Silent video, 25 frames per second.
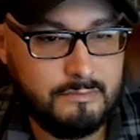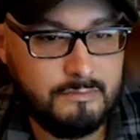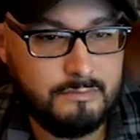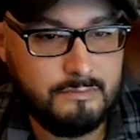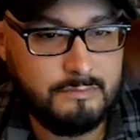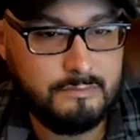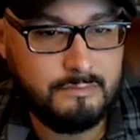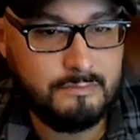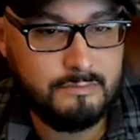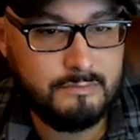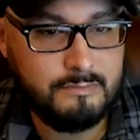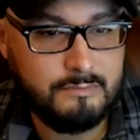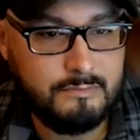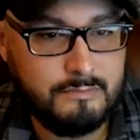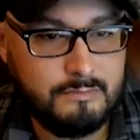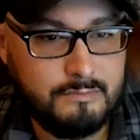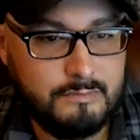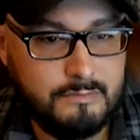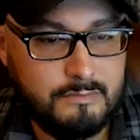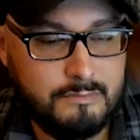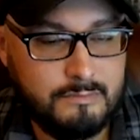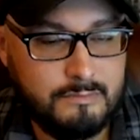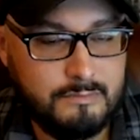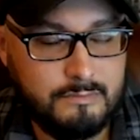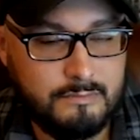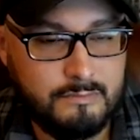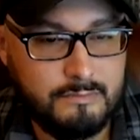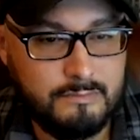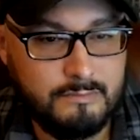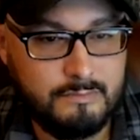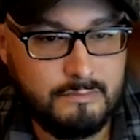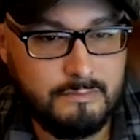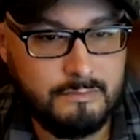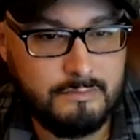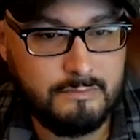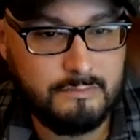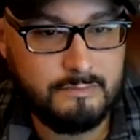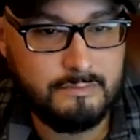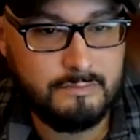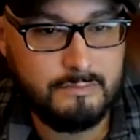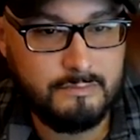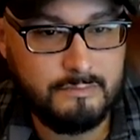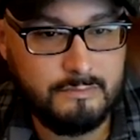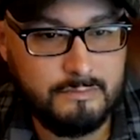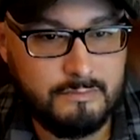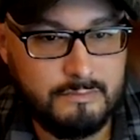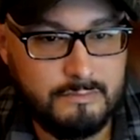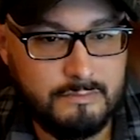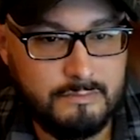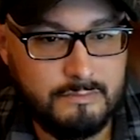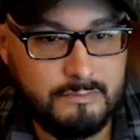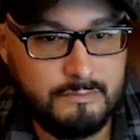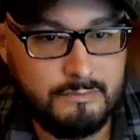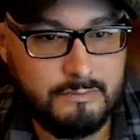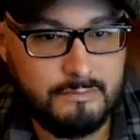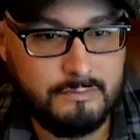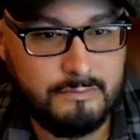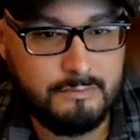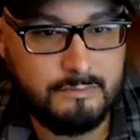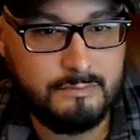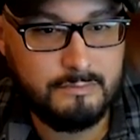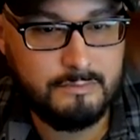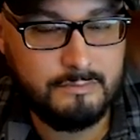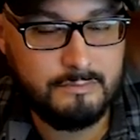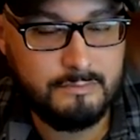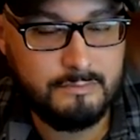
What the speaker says: No words are spoken by the person on screen.